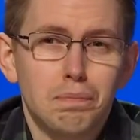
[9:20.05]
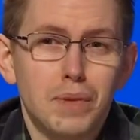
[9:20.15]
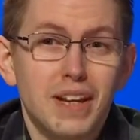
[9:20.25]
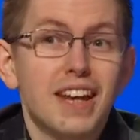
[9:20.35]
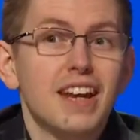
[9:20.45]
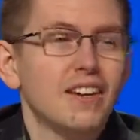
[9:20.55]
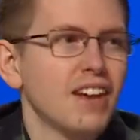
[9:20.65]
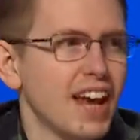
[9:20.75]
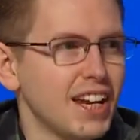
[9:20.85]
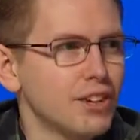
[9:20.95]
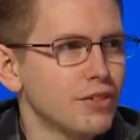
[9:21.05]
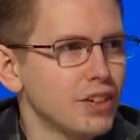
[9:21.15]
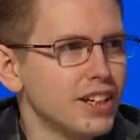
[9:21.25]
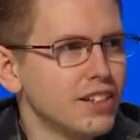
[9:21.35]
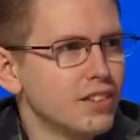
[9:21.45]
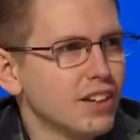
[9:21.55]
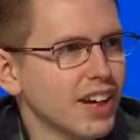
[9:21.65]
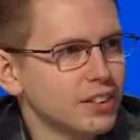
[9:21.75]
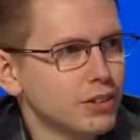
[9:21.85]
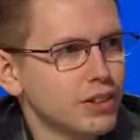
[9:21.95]
begin any of the, the
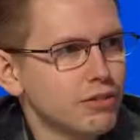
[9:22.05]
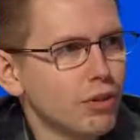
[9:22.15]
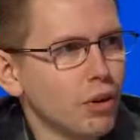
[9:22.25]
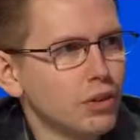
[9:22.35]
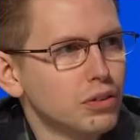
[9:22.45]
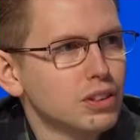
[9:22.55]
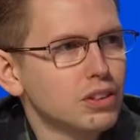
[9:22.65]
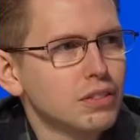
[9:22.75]
category that follows.